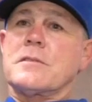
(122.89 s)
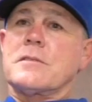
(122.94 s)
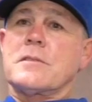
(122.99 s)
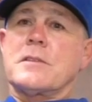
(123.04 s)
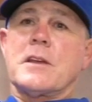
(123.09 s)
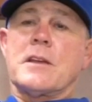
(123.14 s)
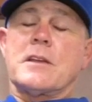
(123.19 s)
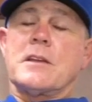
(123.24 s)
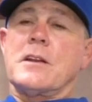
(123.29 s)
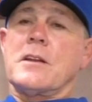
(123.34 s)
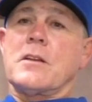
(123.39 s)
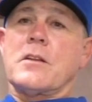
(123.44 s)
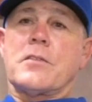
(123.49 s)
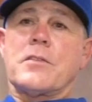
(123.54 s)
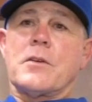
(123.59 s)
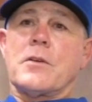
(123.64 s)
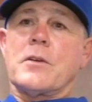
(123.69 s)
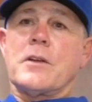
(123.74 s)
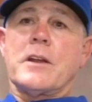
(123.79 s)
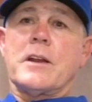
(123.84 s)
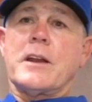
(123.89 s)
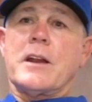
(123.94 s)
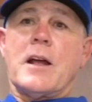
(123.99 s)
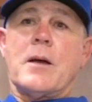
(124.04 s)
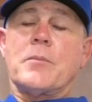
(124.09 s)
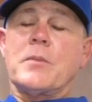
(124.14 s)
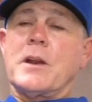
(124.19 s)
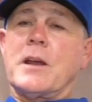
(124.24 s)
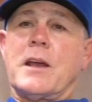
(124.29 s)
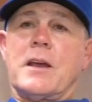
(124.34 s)
thinking in the third inning,
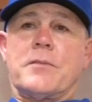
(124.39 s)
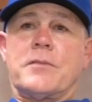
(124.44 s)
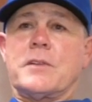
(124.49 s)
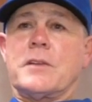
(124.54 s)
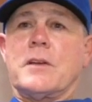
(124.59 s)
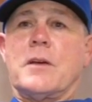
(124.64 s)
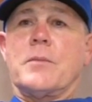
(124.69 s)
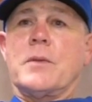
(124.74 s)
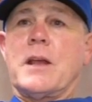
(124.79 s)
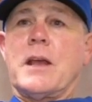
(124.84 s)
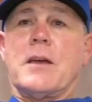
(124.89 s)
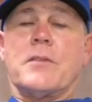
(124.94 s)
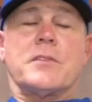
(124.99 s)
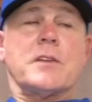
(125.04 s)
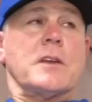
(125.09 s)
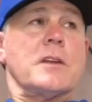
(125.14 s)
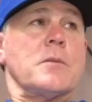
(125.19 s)
I'm gonna have to